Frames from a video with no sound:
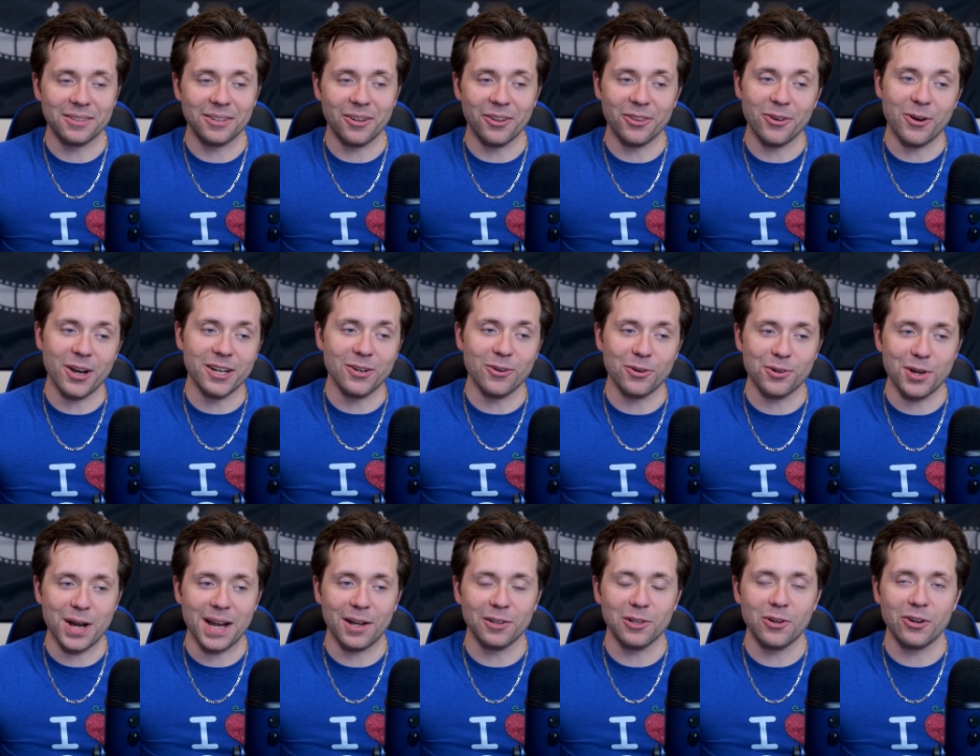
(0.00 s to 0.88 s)
Although I don't
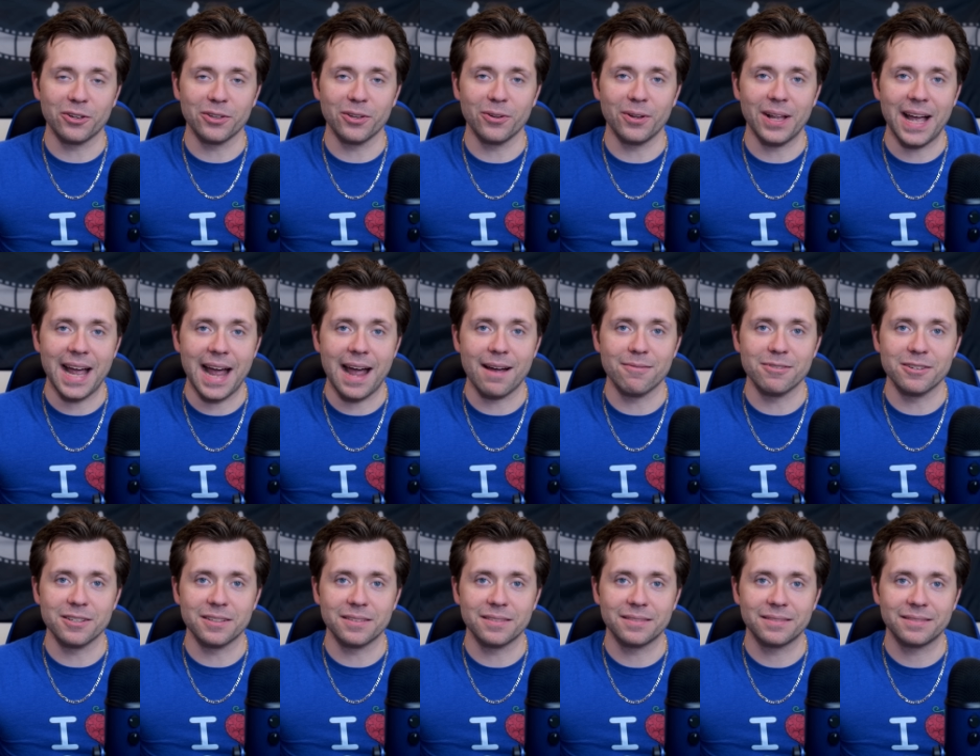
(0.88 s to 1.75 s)
know how long they'll have
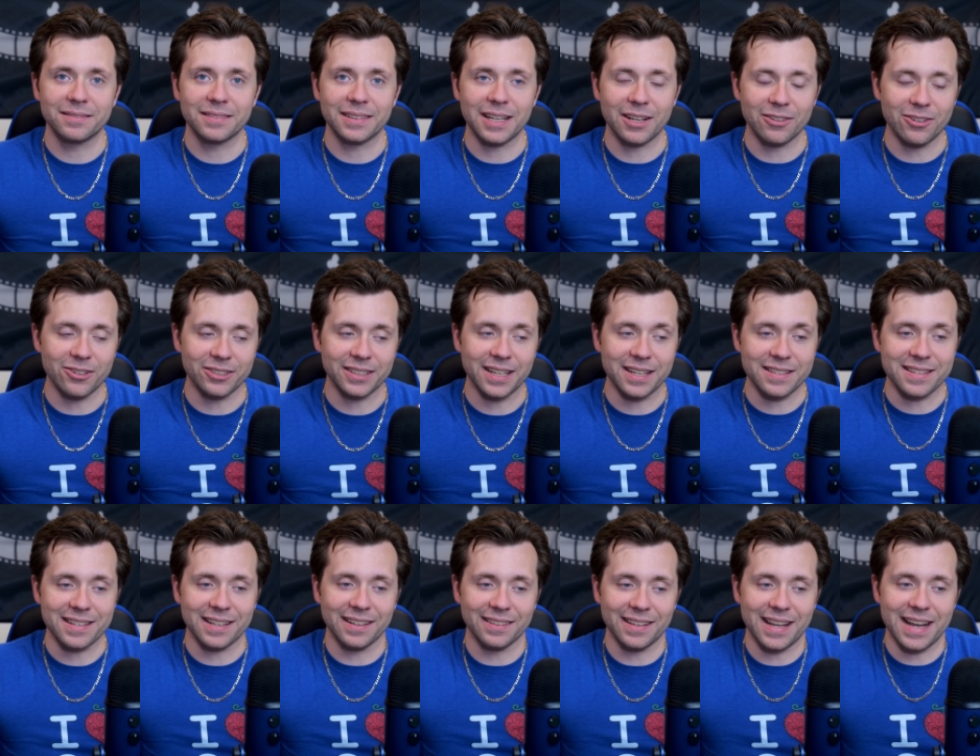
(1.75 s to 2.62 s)
it, how long
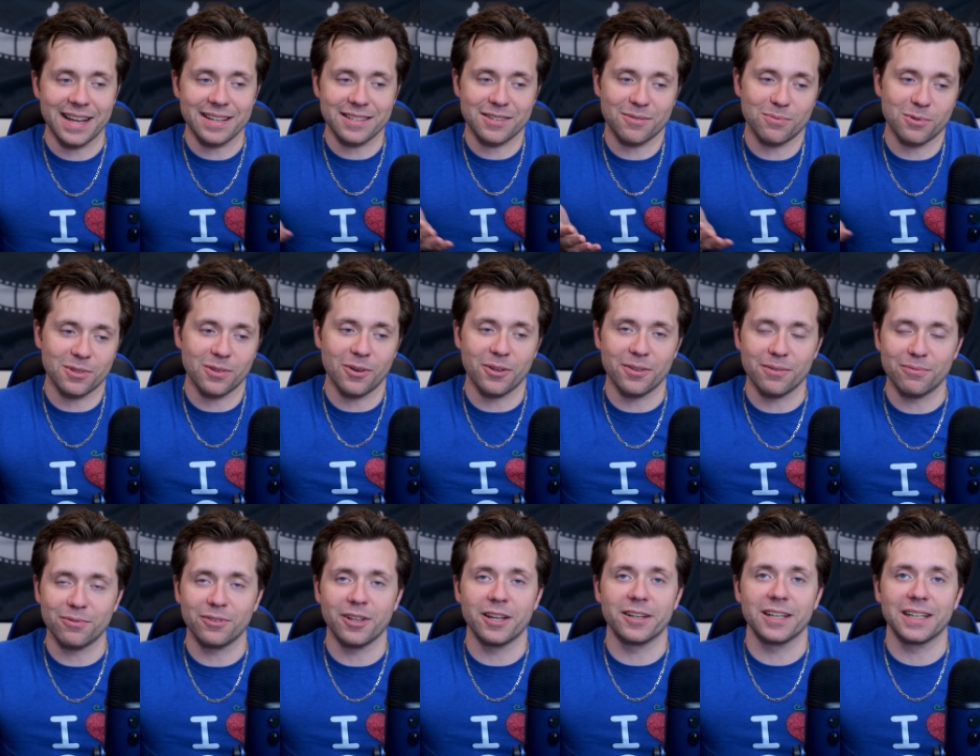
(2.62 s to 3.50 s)
that's going to last with all the
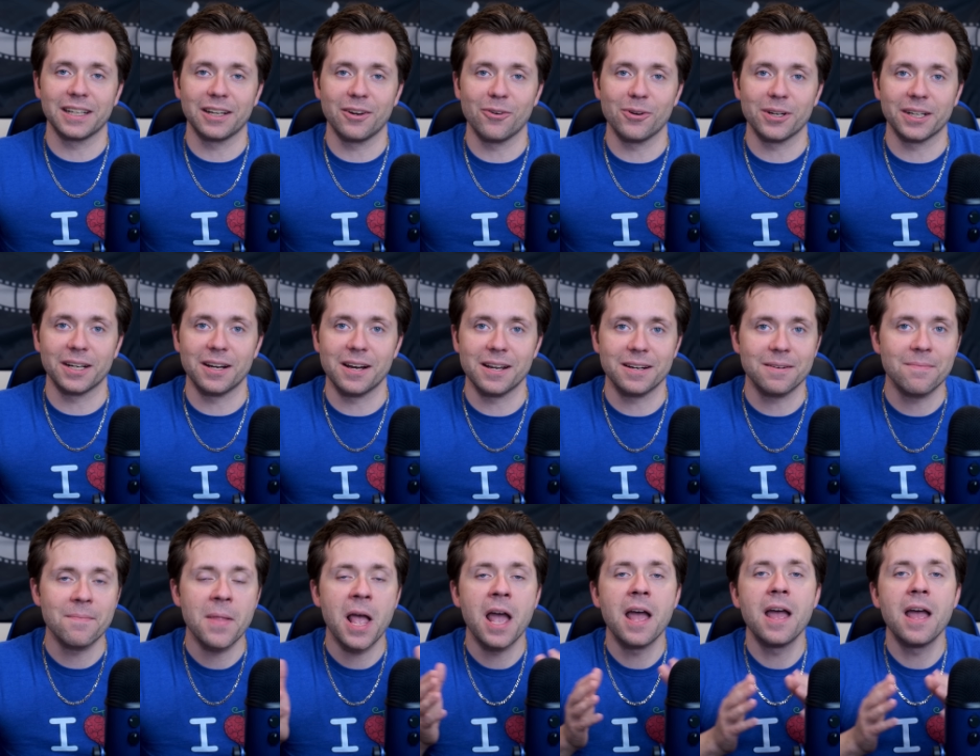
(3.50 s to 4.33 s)
flooding going on.